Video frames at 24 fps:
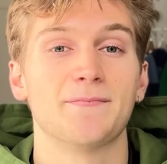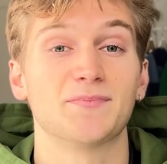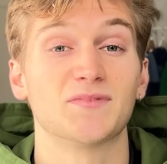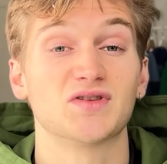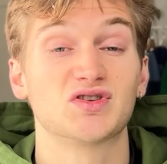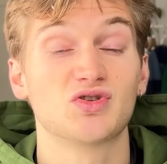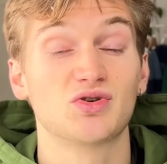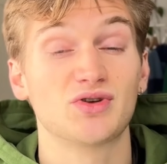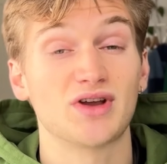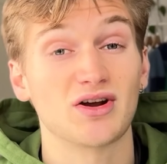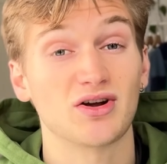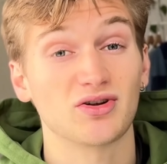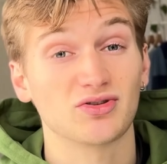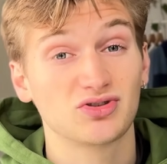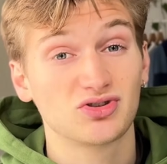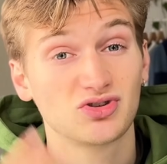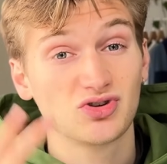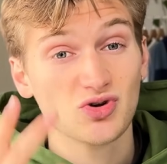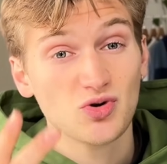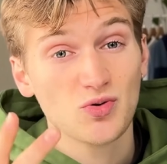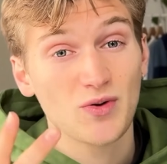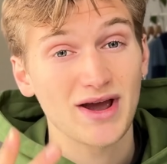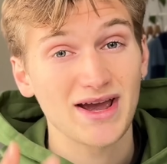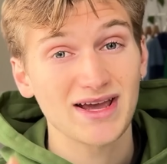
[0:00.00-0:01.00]
So there are
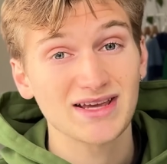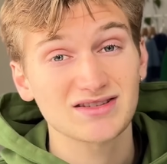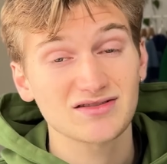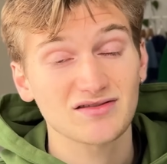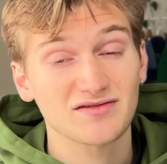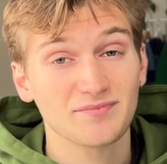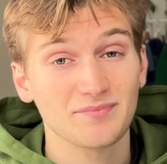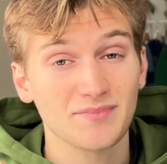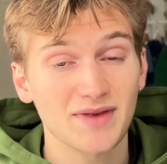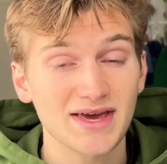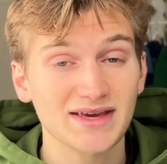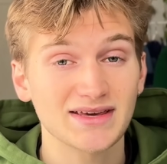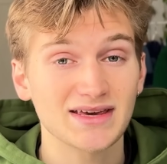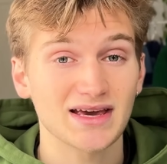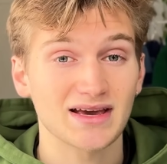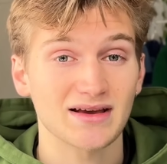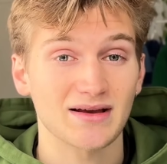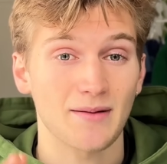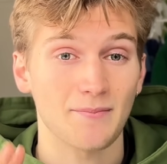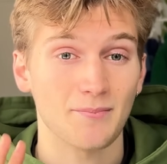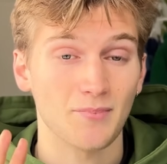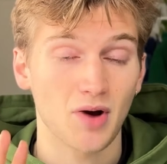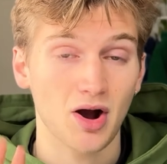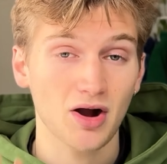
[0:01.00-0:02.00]
two ways of
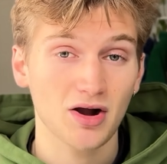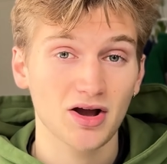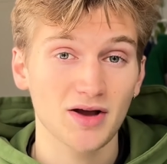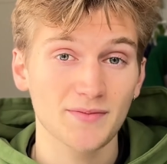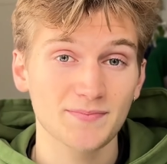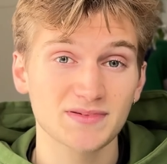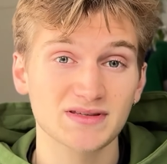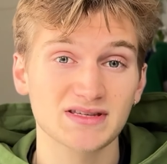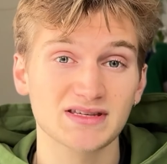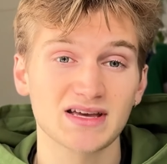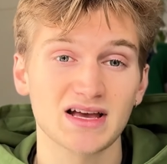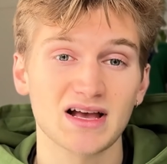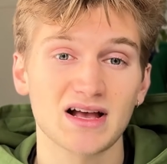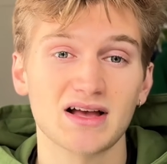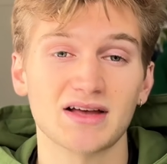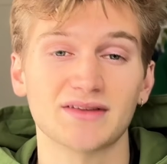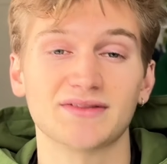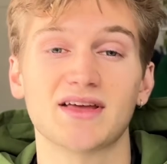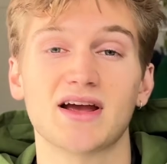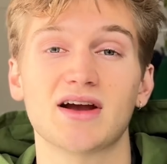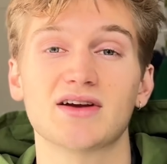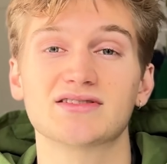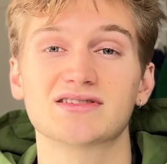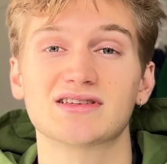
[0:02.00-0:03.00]
making mockups.
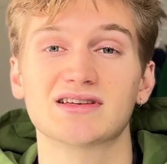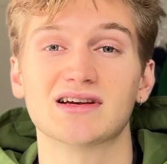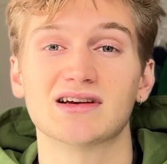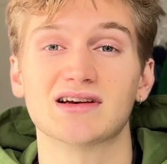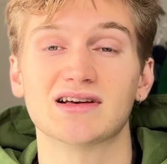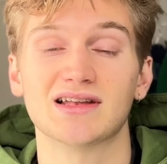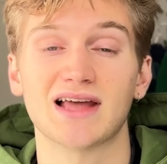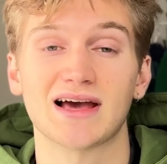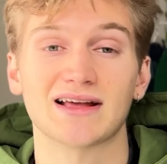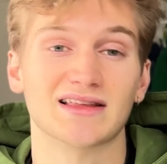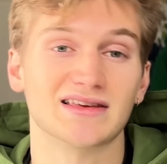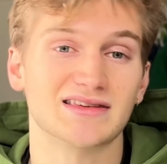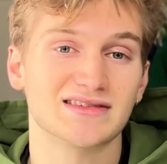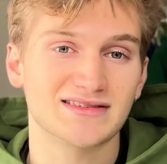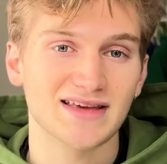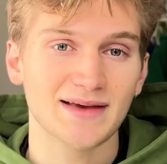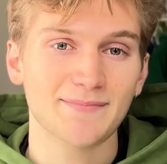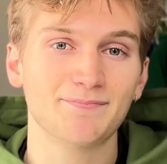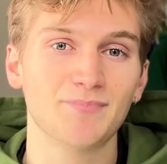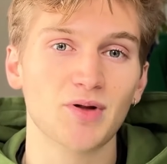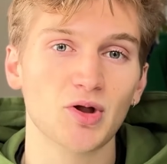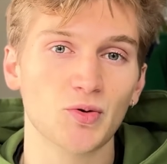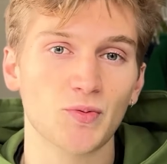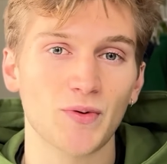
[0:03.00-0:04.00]
There's like the
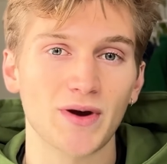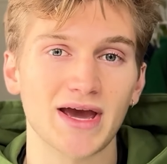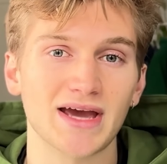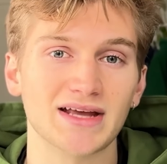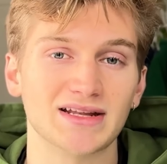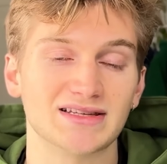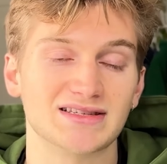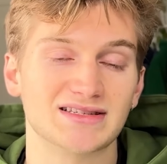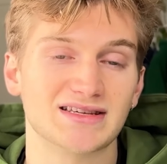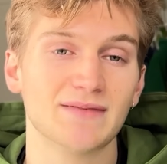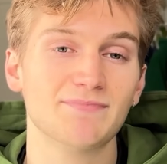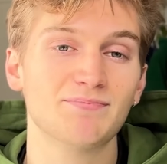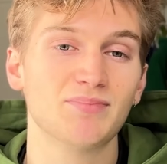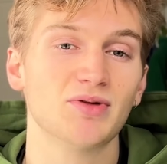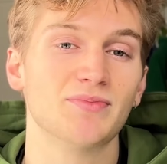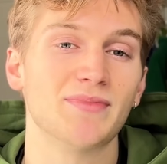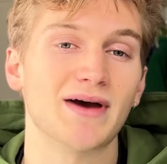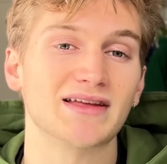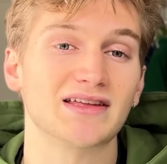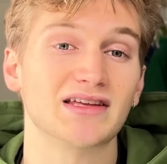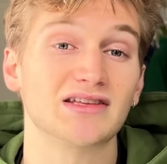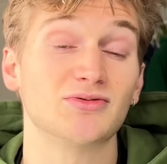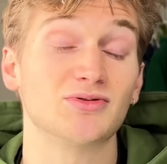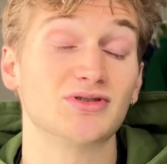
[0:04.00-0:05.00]
simple way, the simple
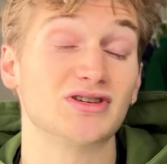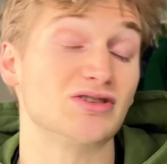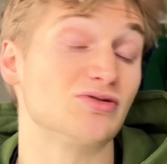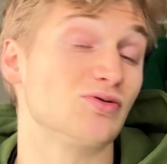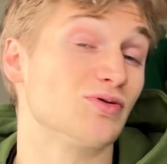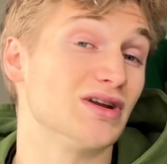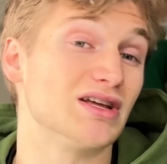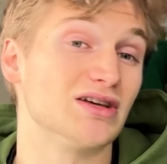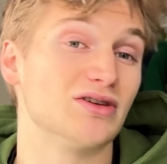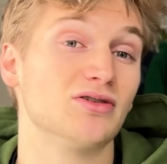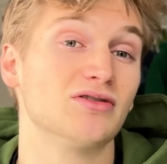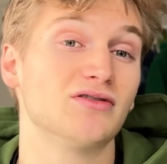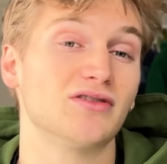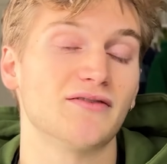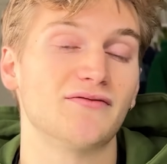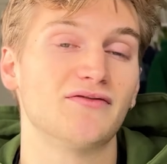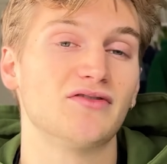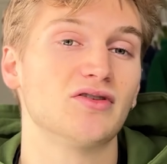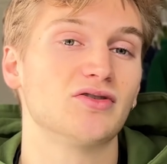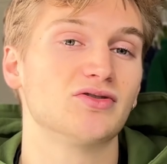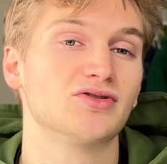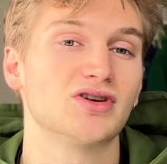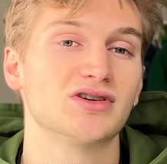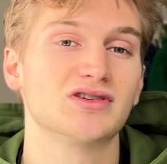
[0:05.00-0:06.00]
method, which is really good if
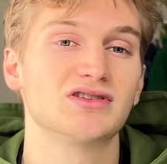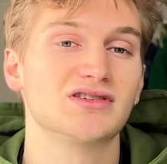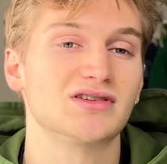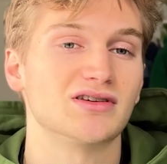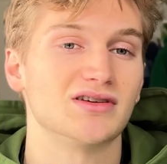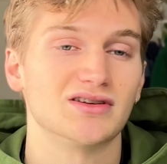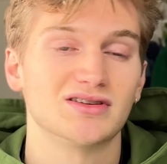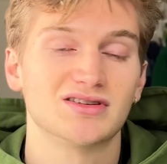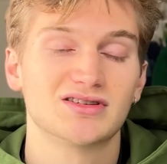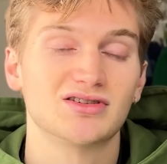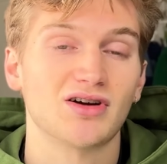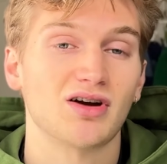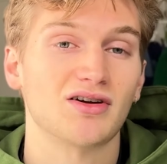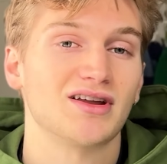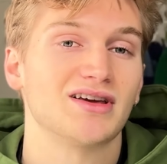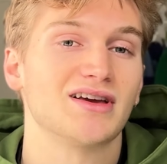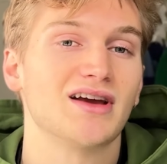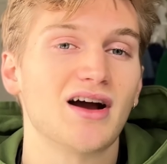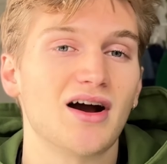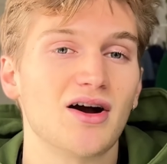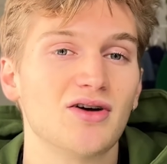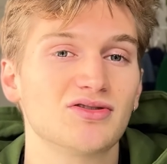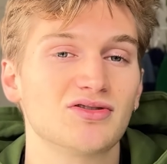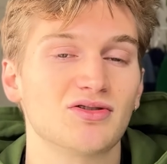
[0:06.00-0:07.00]
you're just starting
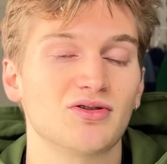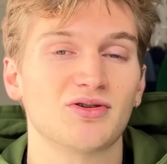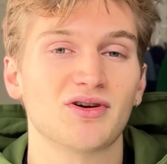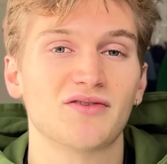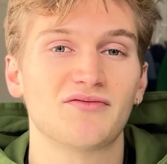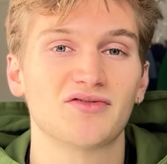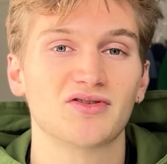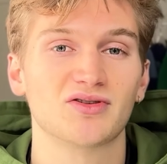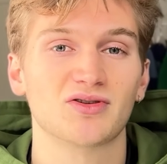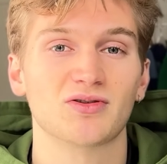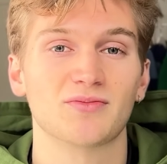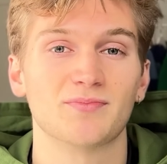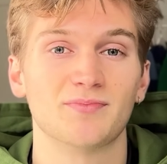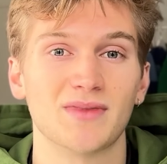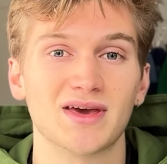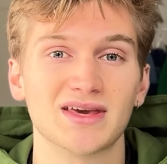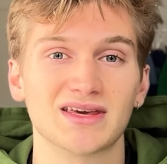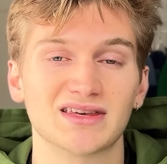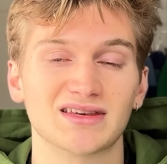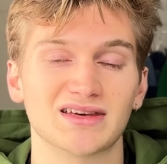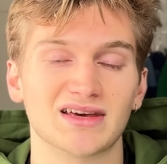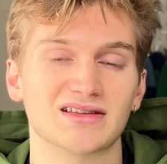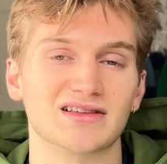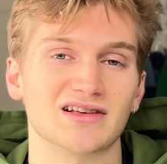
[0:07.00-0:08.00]
out or if you're
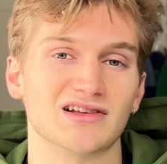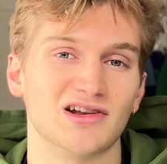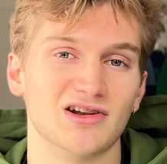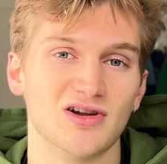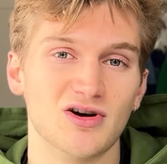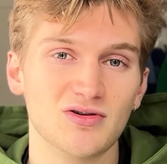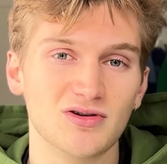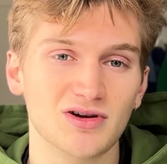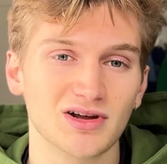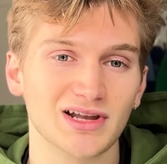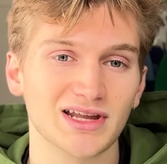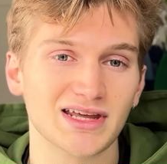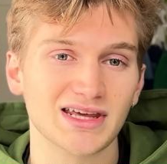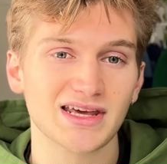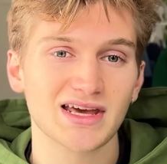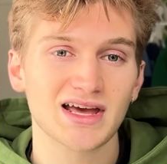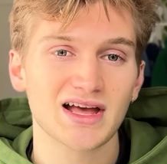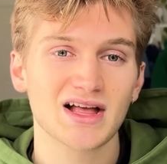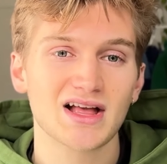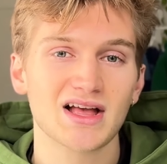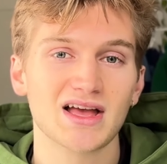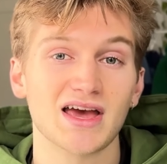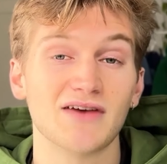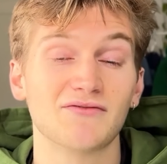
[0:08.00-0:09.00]
making it locally,
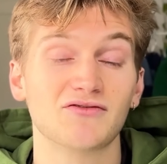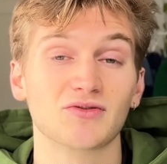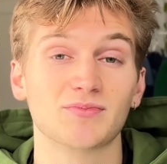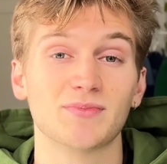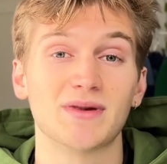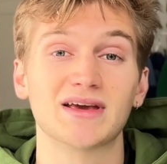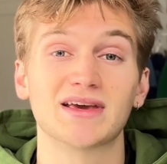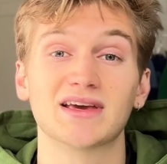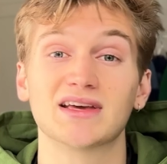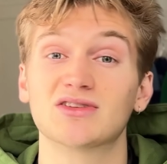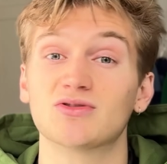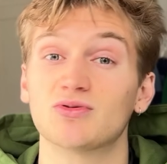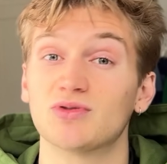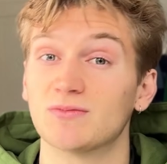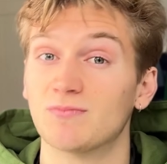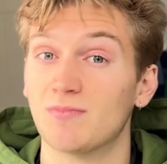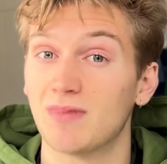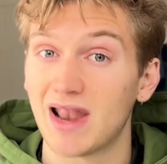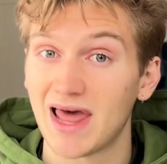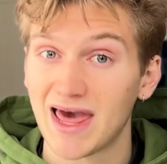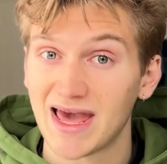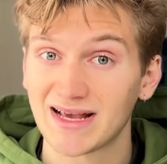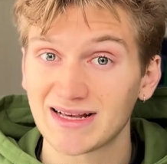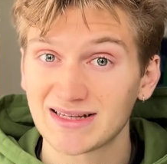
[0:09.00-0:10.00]
if you're making it with
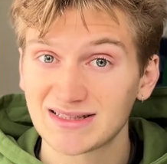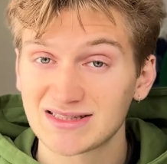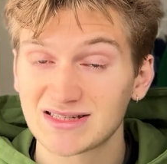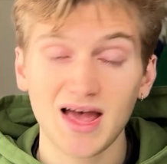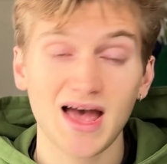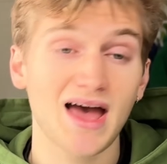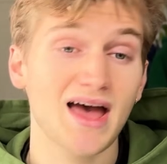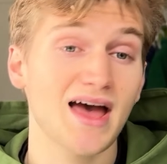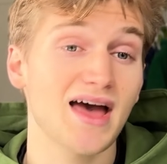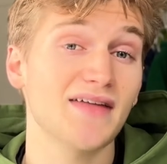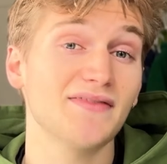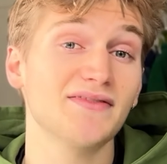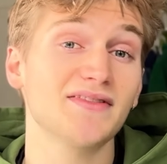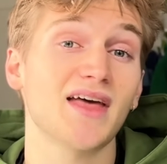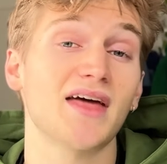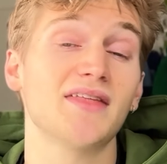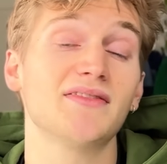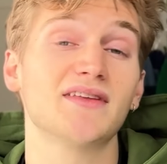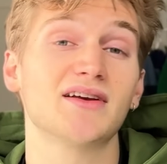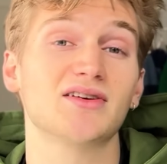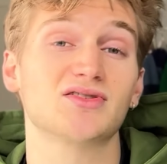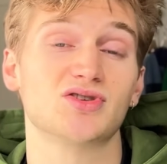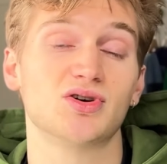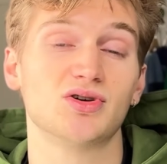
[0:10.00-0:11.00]
blanks. And
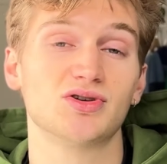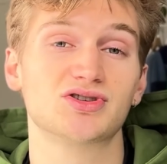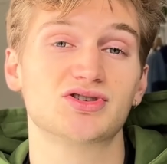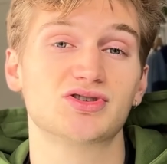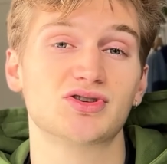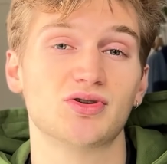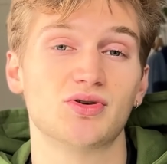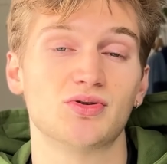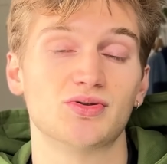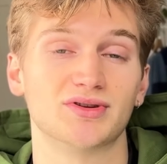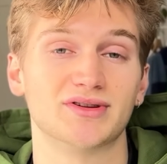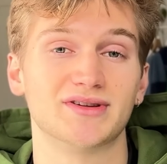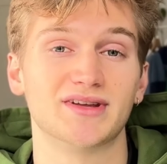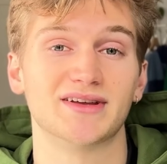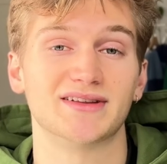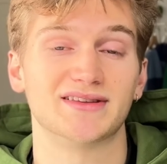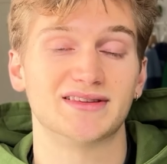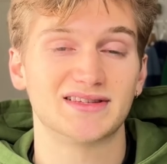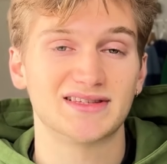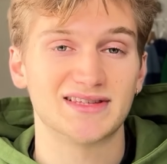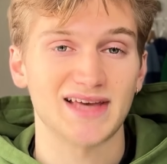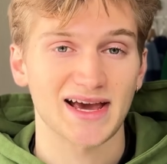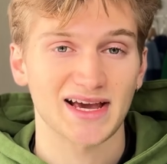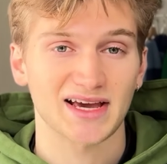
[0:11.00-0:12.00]
then there's also the
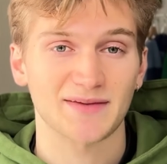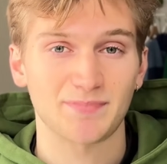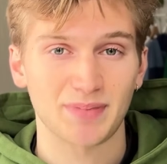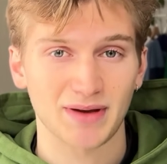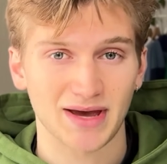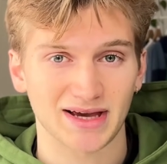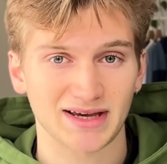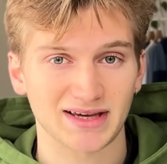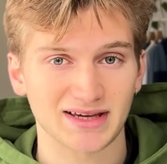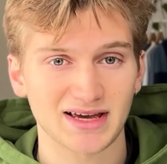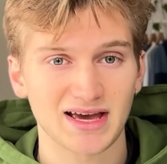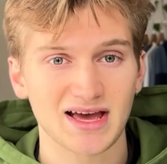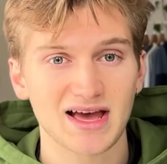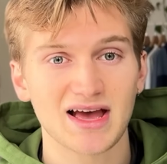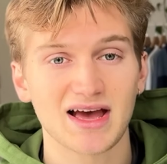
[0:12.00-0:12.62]
tech pack.